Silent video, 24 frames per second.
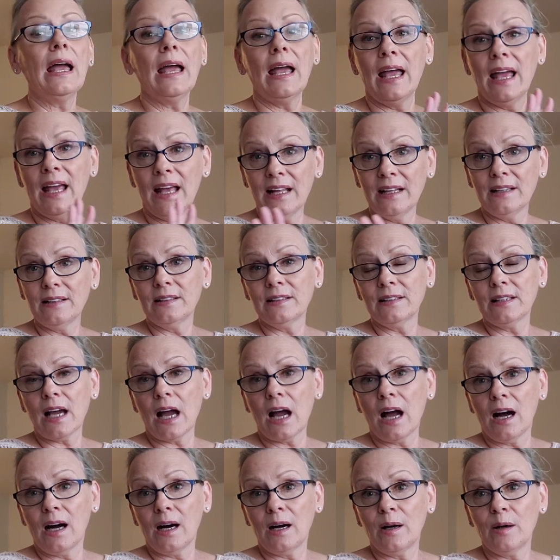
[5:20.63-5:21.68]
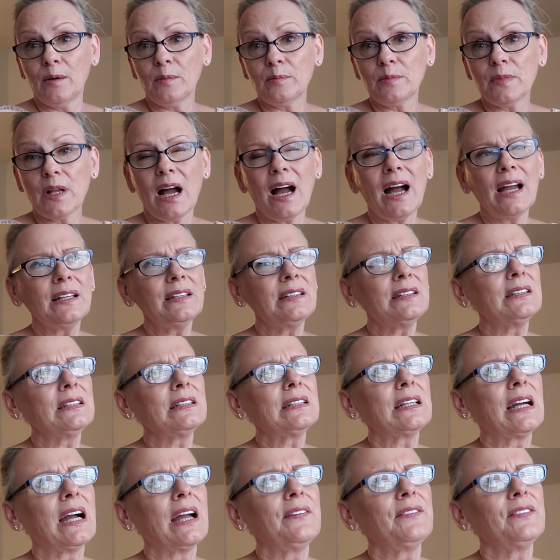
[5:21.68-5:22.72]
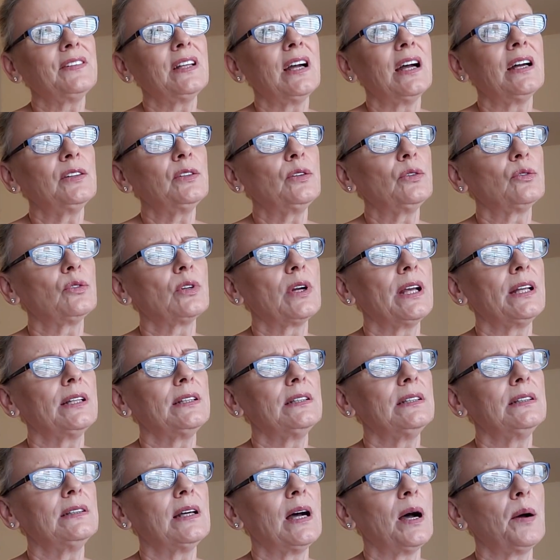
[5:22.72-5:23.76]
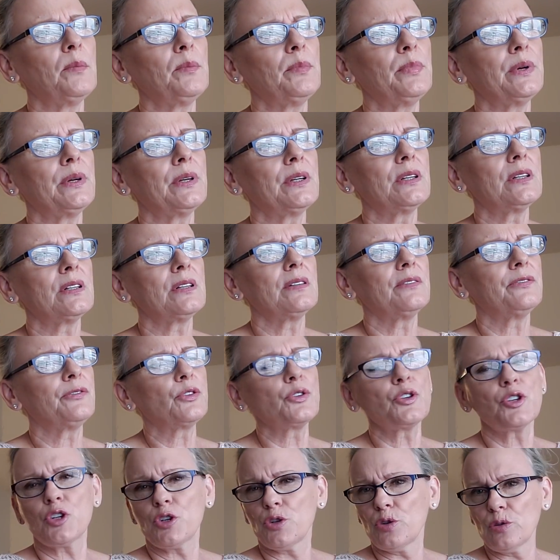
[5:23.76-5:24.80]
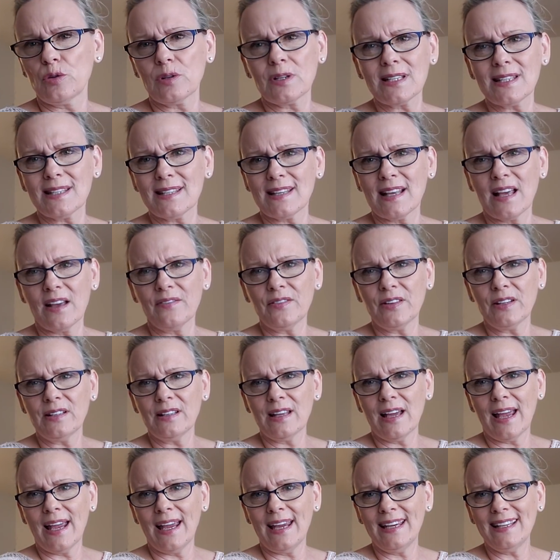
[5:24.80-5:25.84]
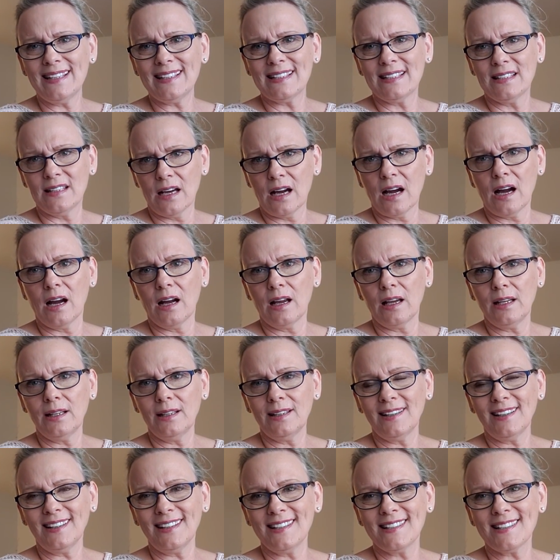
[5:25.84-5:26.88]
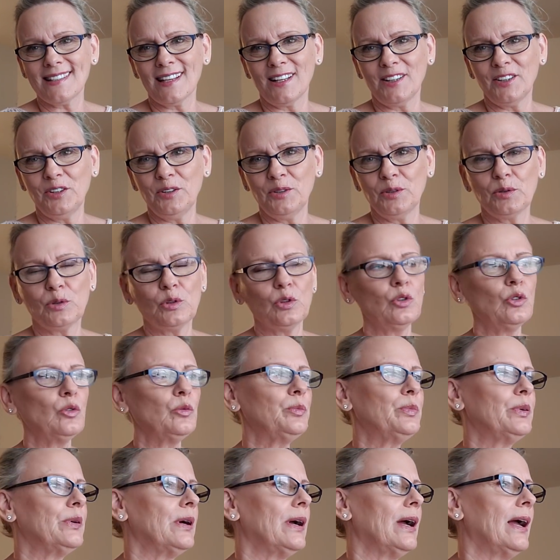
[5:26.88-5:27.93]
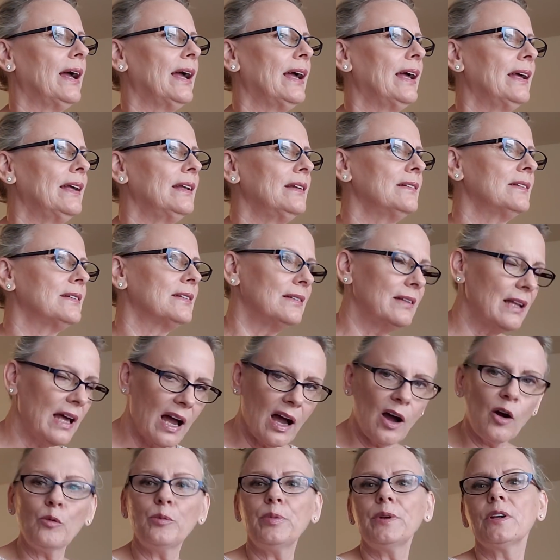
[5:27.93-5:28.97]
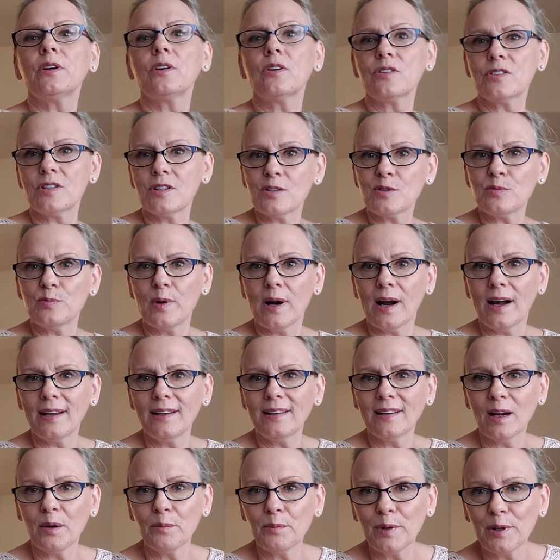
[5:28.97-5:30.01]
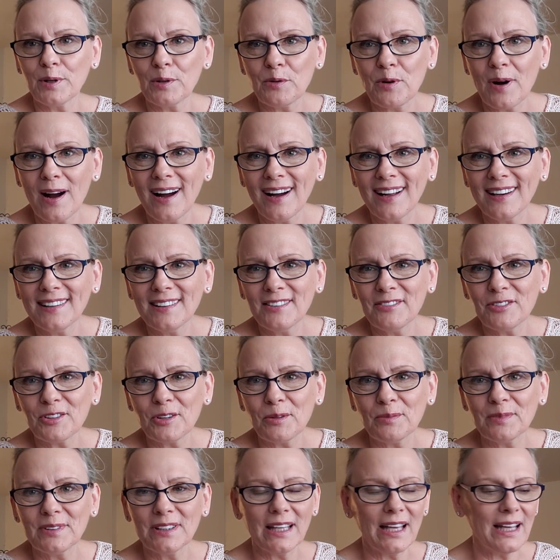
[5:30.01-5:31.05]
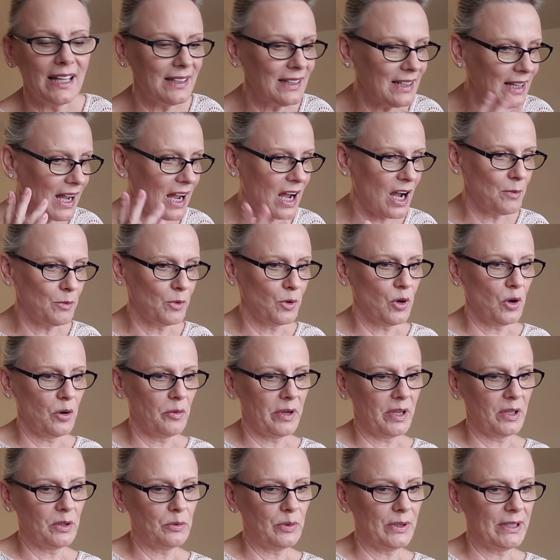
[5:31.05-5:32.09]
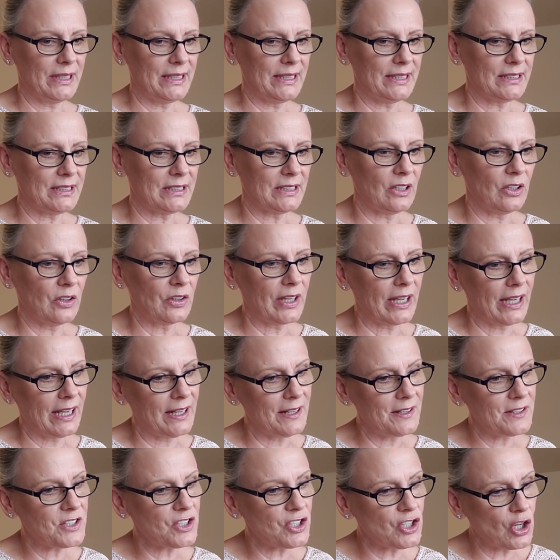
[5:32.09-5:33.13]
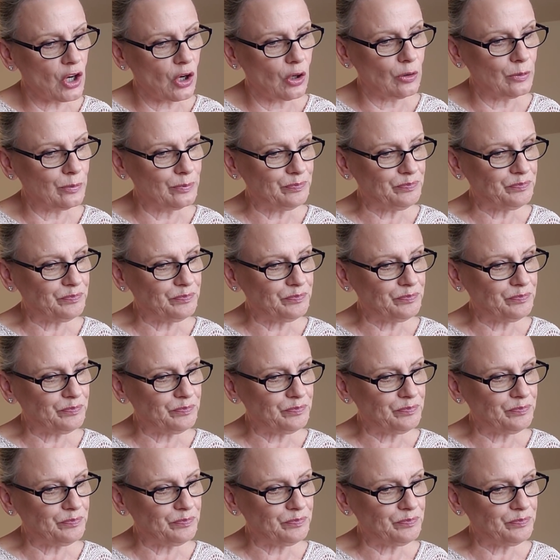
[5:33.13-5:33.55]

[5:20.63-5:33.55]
And I think I've done already number for sure 7, 8, 9 is on YouTube. And now, because it's my number 1 from 10, I'm going with it. Okay, so